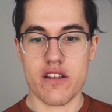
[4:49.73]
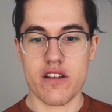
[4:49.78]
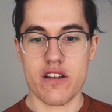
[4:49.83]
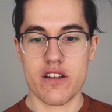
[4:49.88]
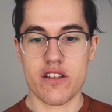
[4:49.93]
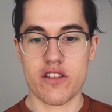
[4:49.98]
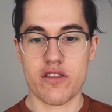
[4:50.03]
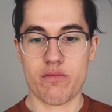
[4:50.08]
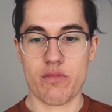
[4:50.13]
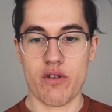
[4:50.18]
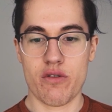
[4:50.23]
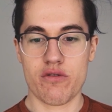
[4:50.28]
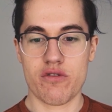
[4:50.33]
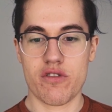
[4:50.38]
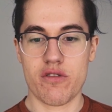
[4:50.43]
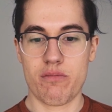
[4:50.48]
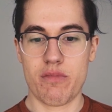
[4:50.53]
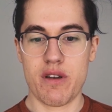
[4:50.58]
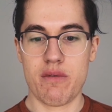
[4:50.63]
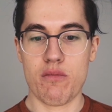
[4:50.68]
It's supposed
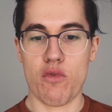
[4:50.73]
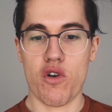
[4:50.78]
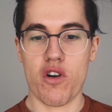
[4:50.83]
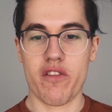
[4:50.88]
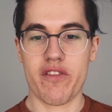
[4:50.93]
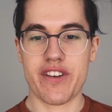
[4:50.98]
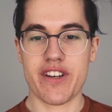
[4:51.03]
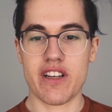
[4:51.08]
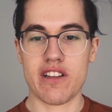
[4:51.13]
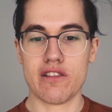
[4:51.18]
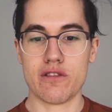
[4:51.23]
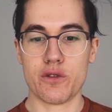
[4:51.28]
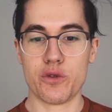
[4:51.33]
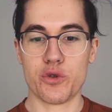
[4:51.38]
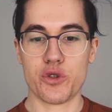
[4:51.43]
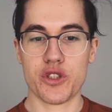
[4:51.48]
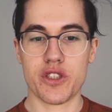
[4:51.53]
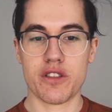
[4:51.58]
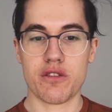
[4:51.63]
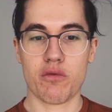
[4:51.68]
to be more of an
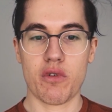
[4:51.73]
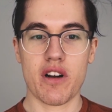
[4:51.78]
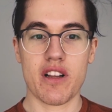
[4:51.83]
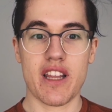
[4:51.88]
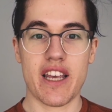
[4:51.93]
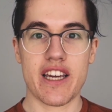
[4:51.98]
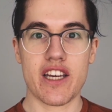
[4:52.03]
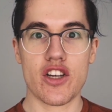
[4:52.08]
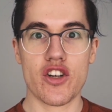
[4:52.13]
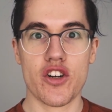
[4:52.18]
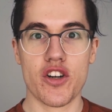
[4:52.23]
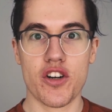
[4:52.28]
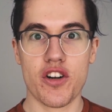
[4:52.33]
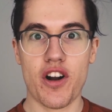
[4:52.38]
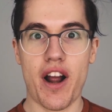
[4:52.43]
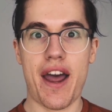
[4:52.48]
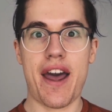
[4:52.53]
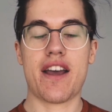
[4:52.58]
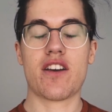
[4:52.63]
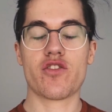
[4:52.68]
illusion where, like,
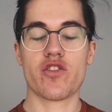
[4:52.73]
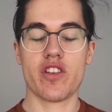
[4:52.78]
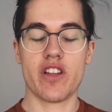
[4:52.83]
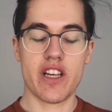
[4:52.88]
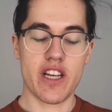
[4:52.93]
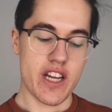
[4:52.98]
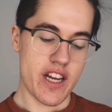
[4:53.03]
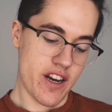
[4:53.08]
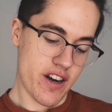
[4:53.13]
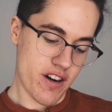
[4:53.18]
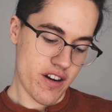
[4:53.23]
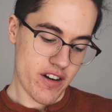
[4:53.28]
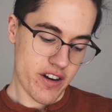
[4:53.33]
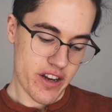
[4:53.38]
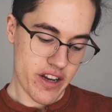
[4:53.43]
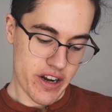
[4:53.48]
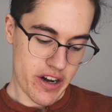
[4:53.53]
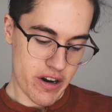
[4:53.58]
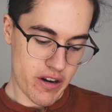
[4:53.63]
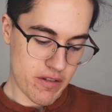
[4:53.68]
you're actually here,
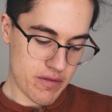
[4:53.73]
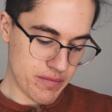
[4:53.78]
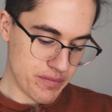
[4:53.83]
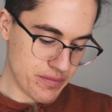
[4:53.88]
you know?